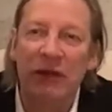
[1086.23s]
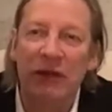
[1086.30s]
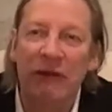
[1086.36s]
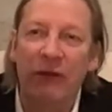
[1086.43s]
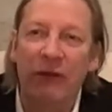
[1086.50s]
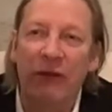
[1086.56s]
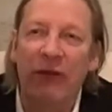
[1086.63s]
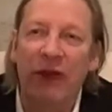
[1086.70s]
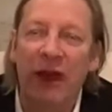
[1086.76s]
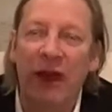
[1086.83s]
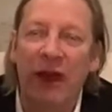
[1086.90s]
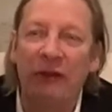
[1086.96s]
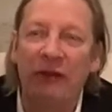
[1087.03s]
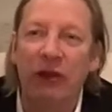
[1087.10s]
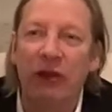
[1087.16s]
4,
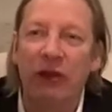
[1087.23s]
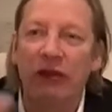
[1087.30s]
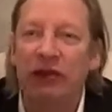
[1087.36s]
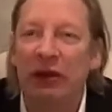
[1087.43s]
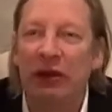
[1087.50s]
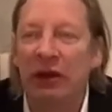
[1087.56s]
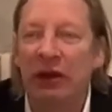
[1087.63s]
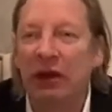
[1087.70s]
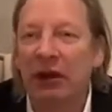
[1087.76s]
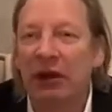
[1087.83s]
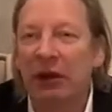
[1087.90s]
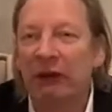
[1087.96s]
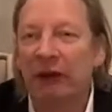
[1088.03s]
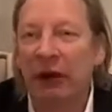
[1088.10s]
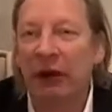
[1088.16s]
5 years
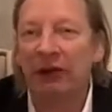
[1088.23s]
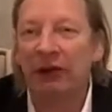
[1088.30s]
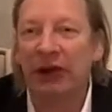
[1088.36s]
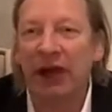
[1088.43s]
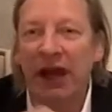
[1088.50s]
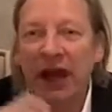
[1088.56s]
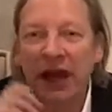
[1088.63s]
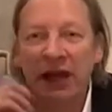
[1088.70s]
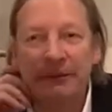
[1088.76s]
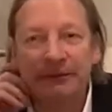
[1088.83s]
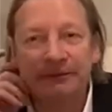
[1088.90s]
from today